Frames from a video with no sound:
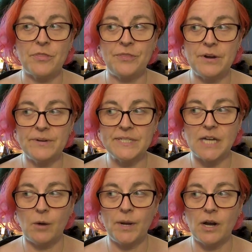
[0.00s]
theories
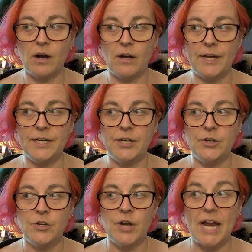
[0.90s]
going on,
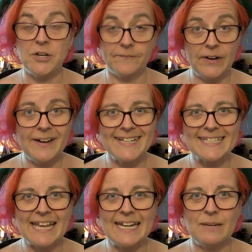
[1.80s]
and you're very
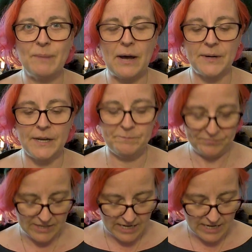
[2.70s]
excited about it,